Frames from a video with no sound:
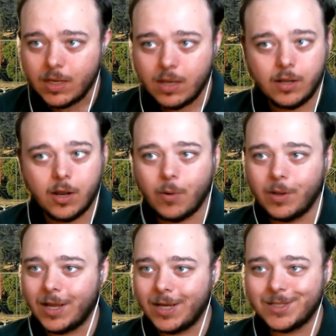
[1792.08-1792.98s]
No one
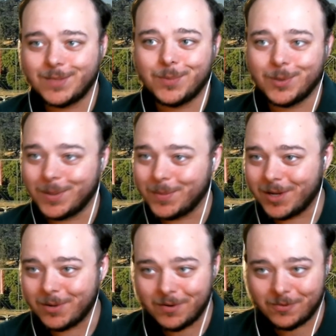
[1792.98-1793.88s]
likes pulling money
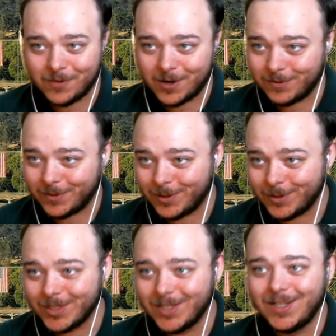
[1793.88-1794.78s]
away from
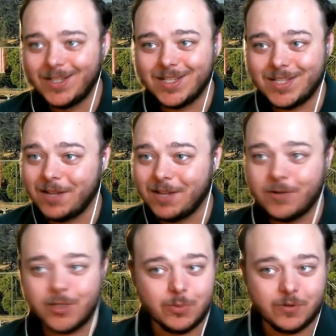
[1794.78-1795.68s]
firefighters. The city of
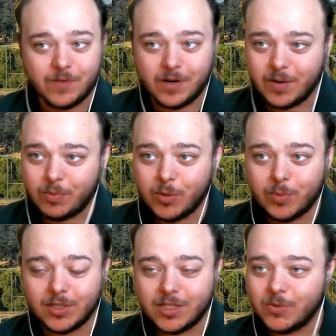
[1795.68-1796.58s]
Folsom is very
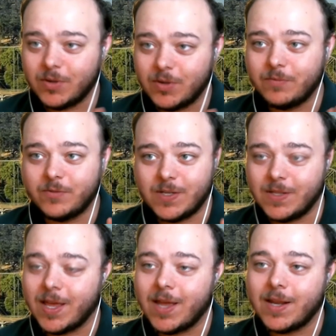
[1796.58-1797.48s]
pro-police. We've
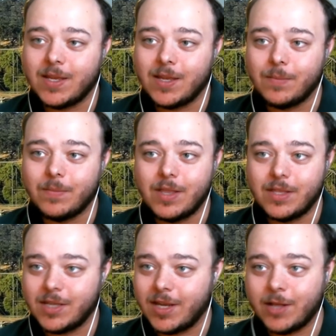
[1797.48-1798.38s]
seen that in
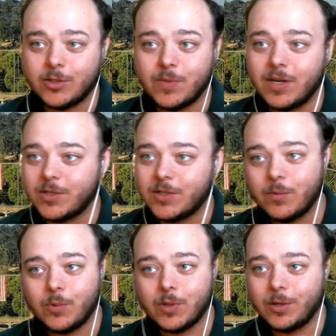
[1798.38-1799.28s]
city council meetings, even
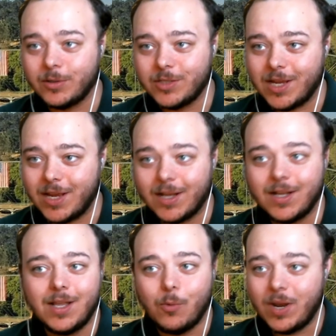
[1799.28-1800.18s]
when they're saying
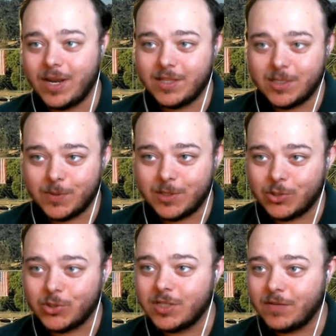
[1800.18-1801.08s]
we need these
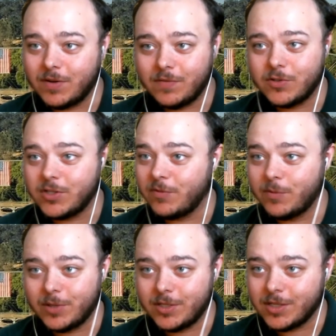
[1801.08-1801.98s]
positions, even if the chief of
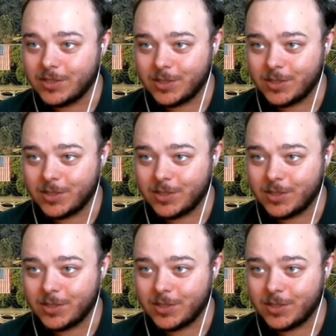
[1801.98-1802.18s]
police doesn't